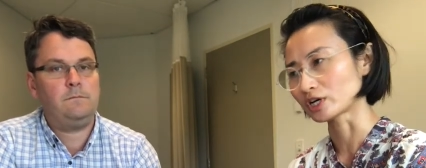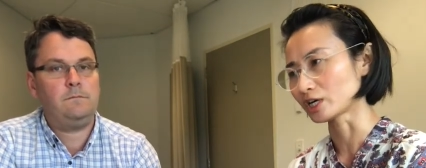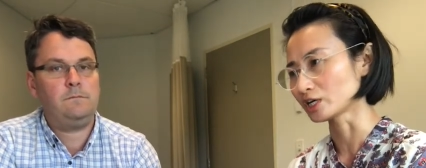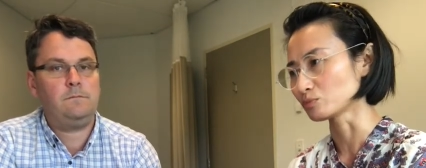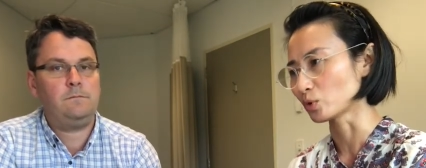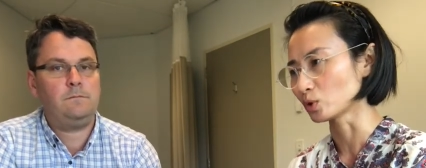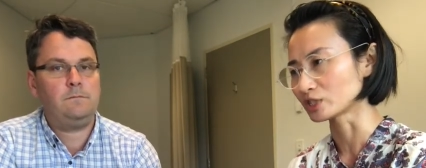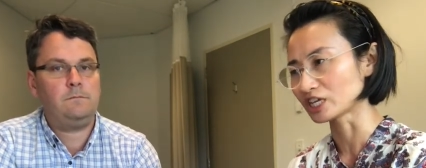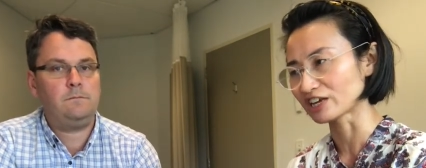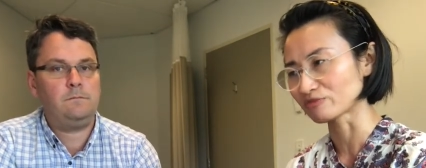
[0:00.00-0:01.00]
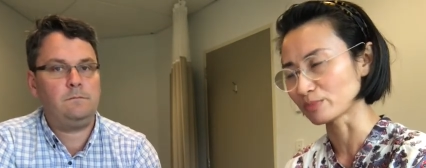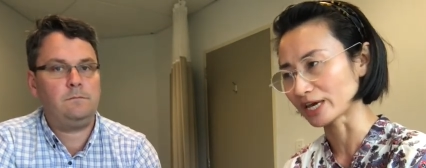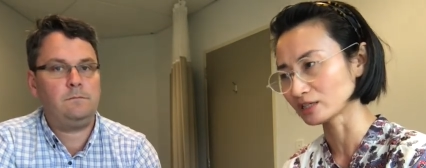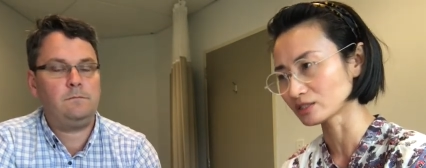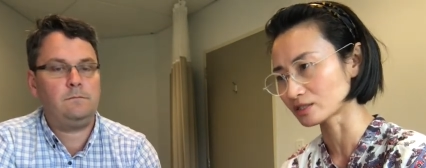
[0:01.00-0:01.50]
Speaker 1: uh, important left
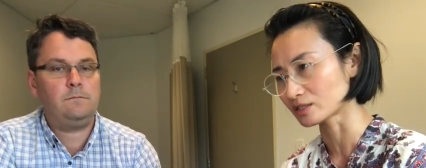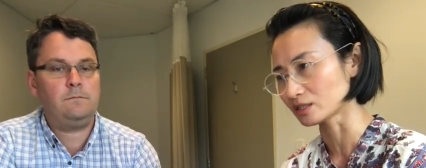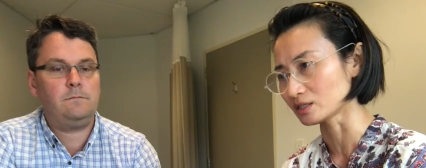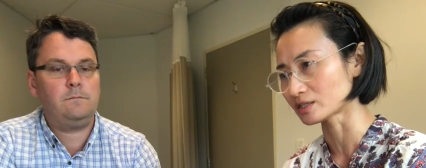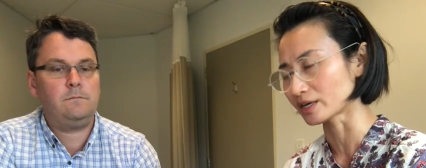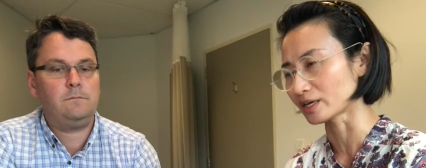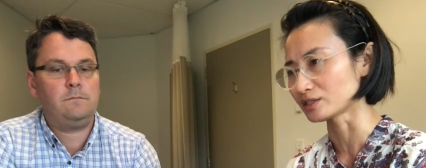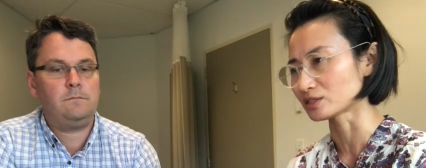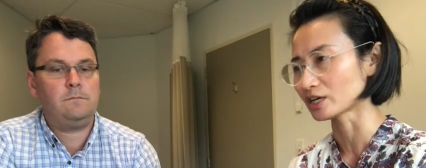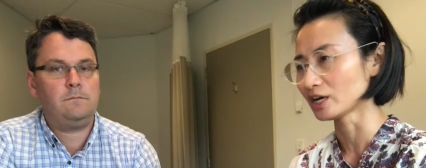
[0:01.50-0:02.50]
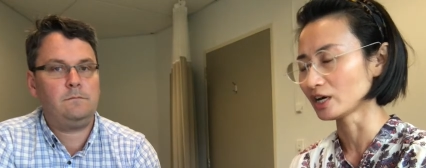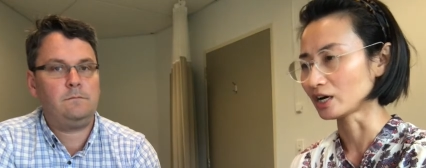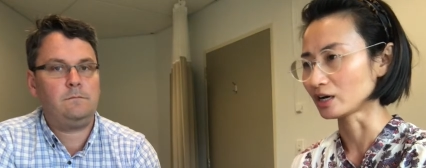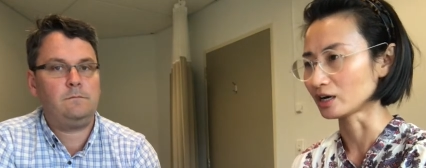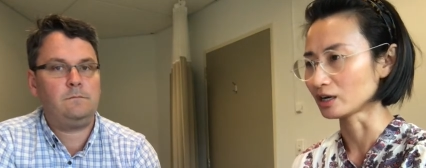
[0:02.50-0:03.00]
main disease and
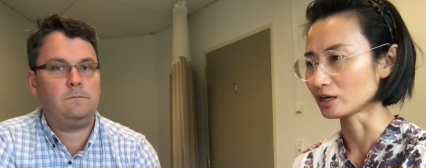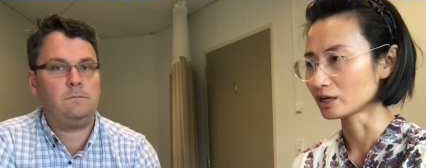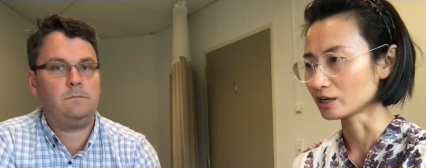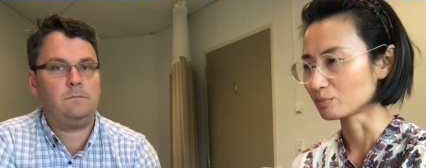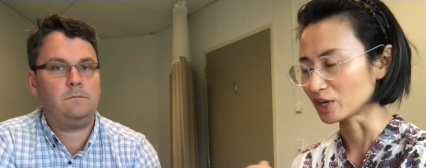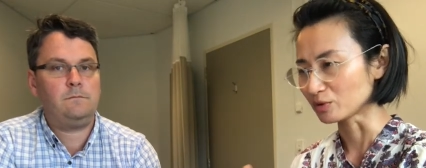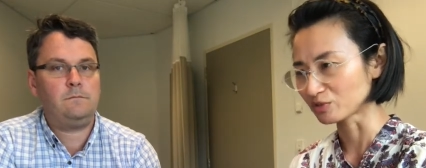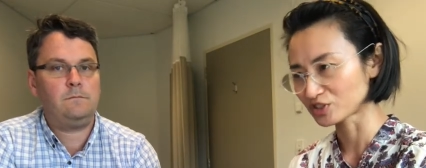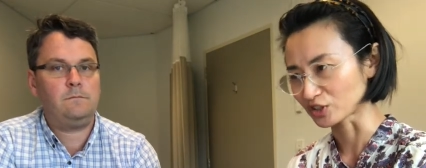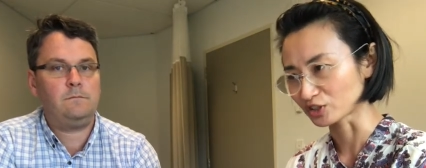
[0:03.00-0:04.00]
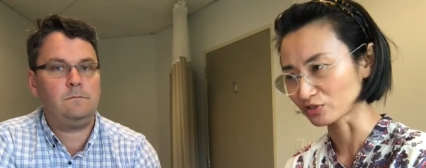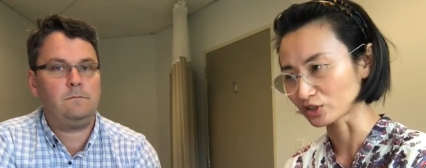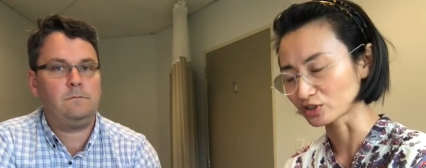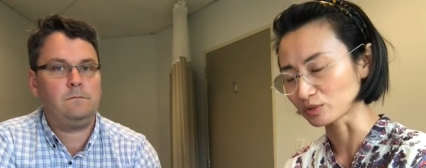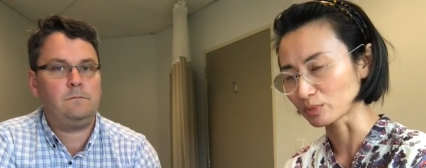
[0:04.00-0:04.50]
uh,
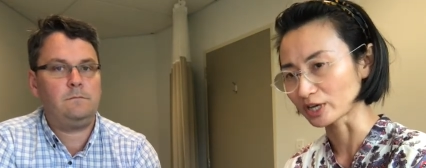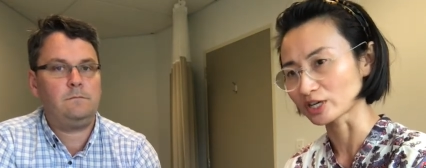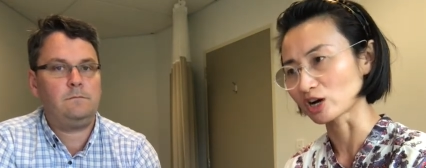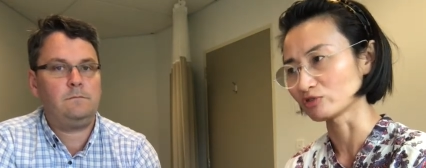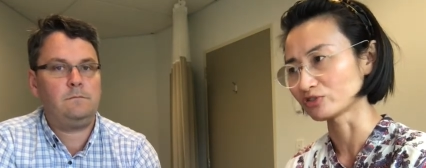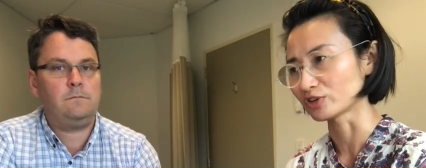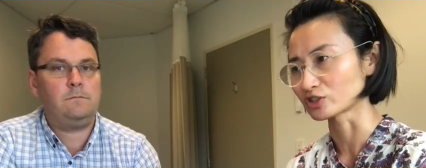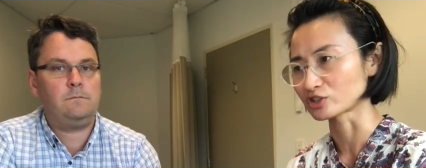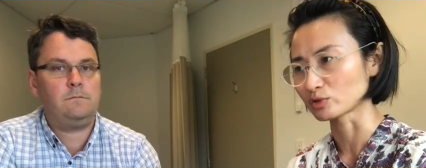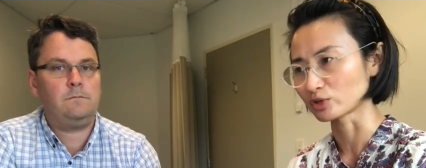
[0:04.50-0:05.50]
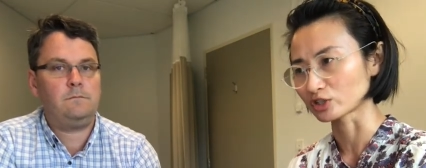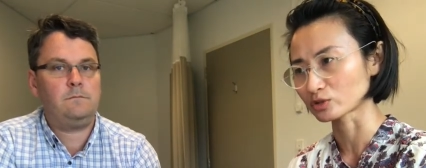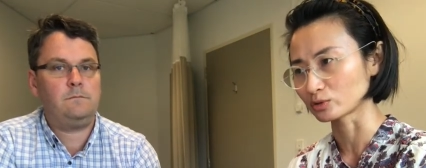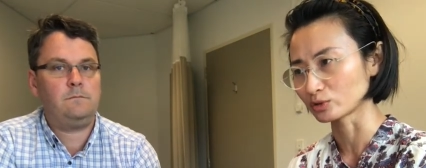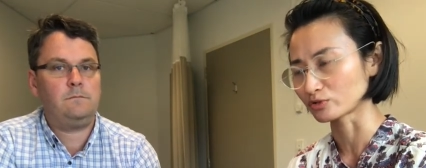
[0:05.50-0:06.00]
significant impaired LV function, they were
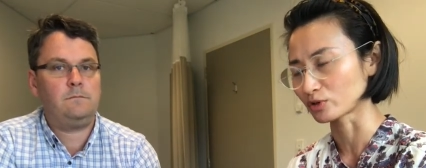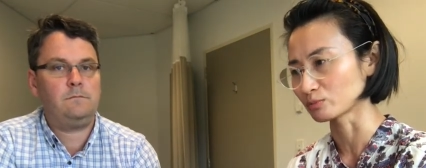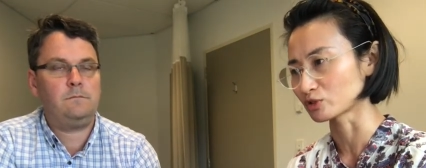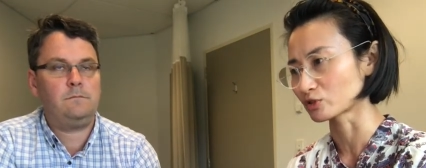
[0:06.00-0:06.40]
excluded from the